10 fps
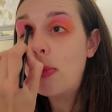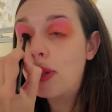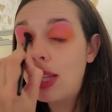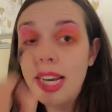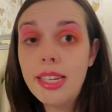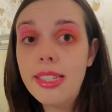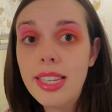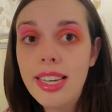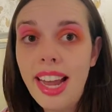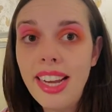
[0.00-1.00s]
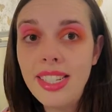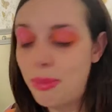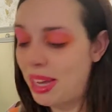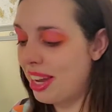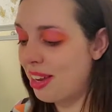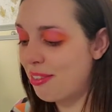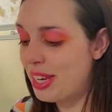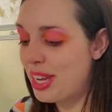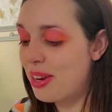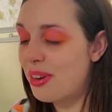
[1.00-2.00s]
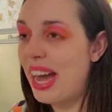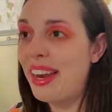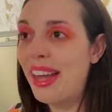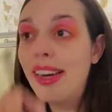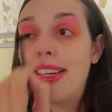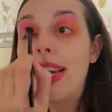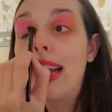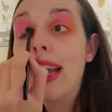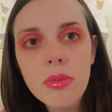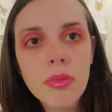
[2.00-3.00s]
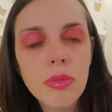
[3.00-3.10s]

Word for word: late into the night making a video and editing it.